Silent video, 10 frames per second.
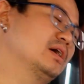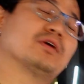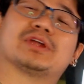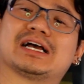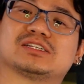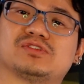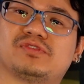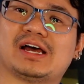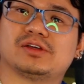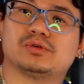In regards to
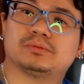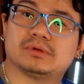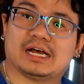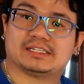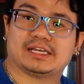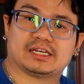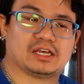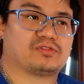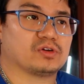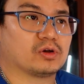value, I
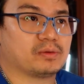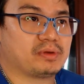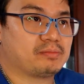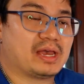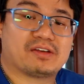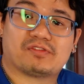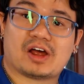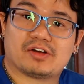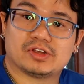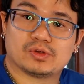think if you're going to be paying
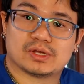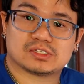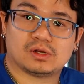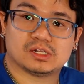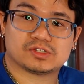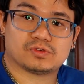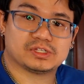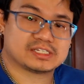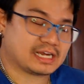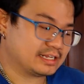$500 for
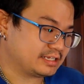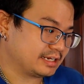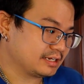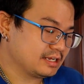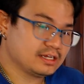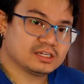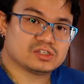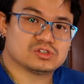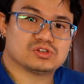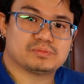this kind of thing,
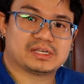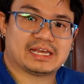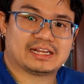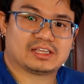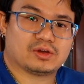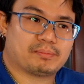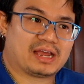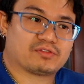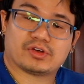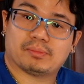you should be getting your
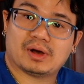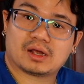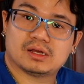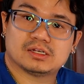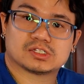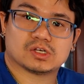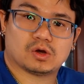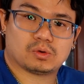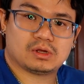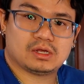bang for your buck.
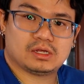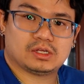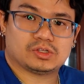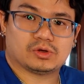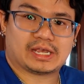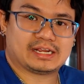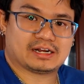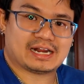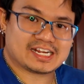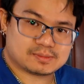So you're getting
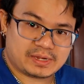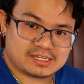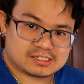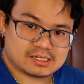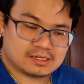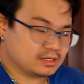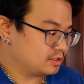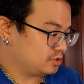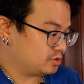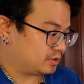a nice base,
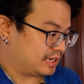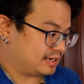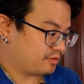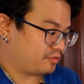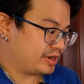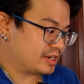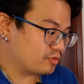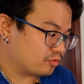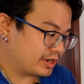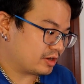you're getting a
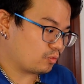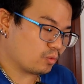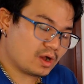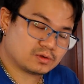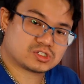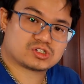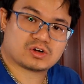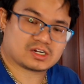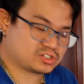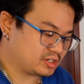very well
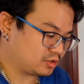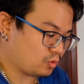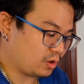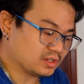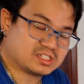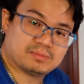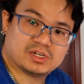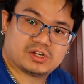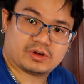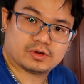structured quality
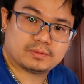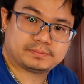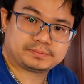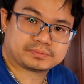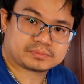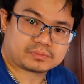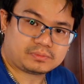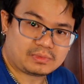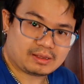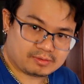material,
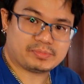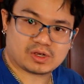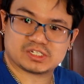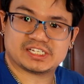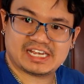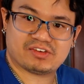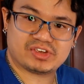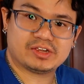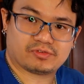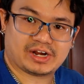because it's
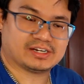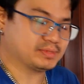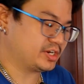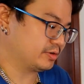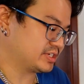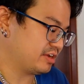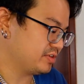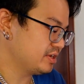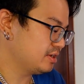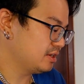heavy, right? The material's heavy.